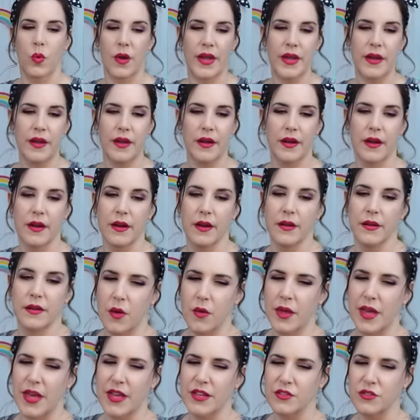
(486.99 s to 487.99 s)
Weird.
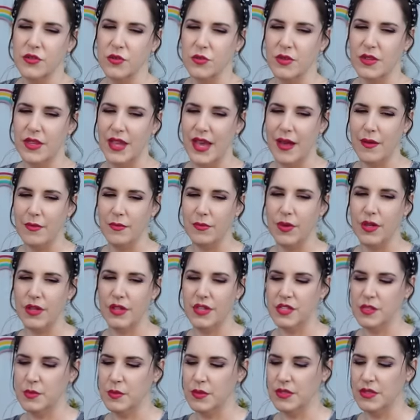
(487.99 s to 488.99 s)
Okay, so that
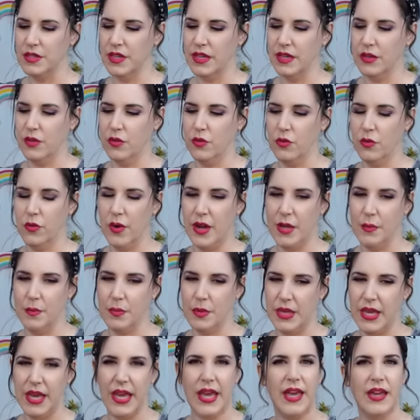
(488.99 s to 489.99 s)
really smells like
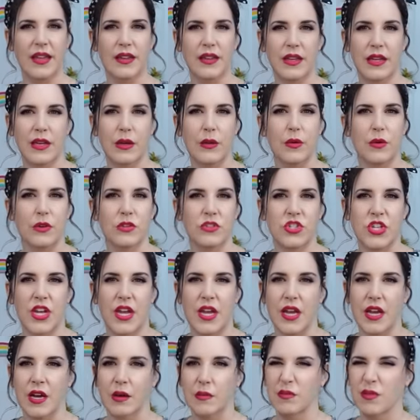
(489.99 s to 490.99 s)
grape candy or
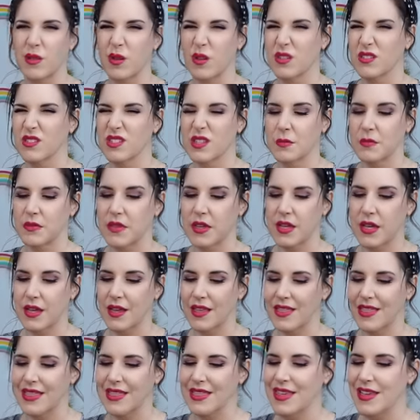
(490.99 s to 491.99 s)
jam or something.
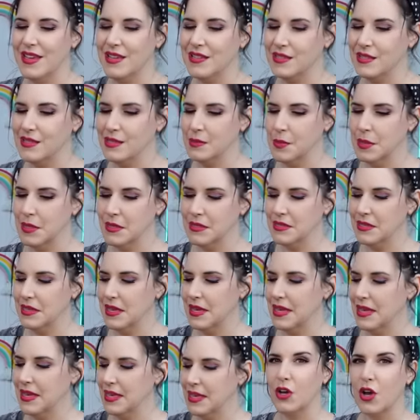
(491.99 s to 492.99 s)
This
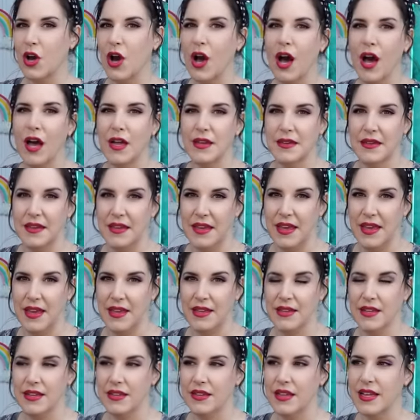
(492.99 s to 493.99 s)
smells like cotton
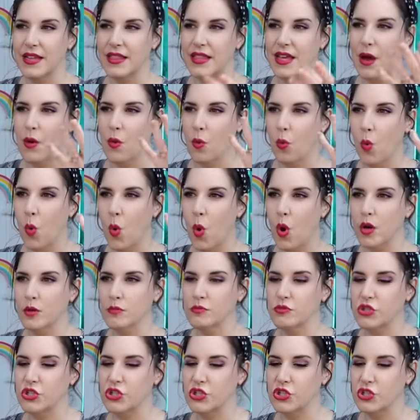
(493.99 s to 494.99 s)
candy, like that
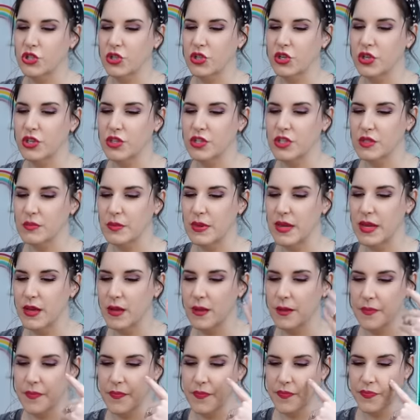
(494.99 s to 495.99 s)
warm sugar
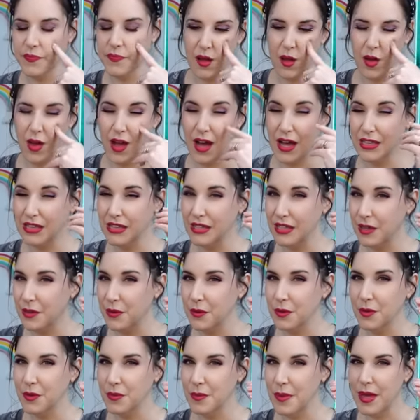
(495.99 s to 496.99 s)
smell. A
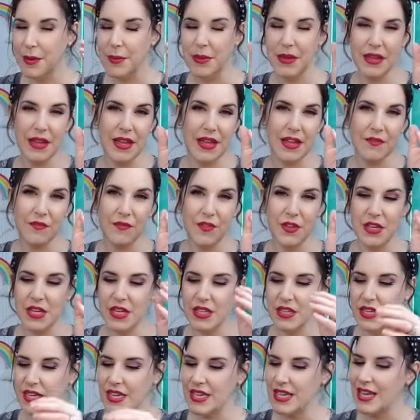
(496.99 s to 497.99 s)
little maybe like
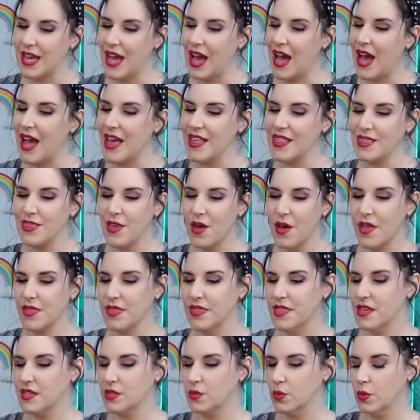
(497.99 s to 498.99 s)
vanilla. I
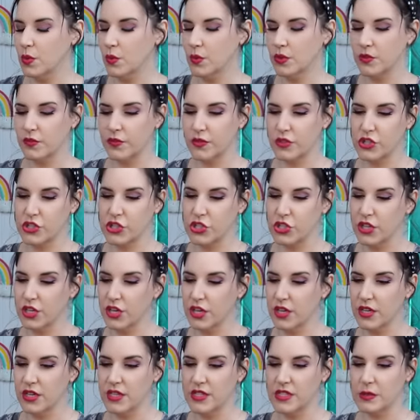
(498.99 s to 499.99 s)
thought this one was for
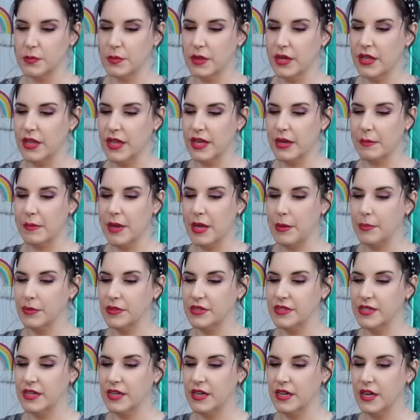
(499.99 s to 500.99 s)
sure gonna smell like maple
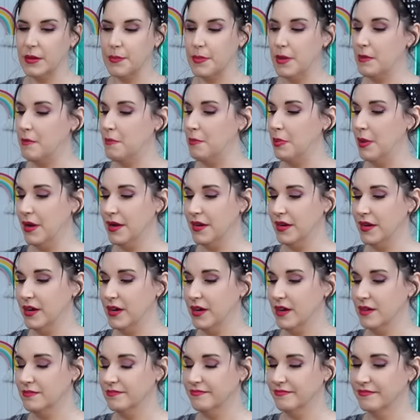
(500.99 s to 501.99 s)
syrup and
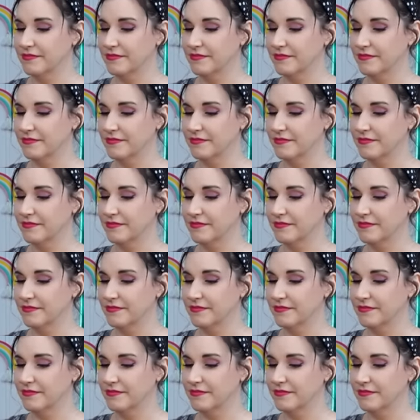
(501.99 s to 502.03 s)
butter.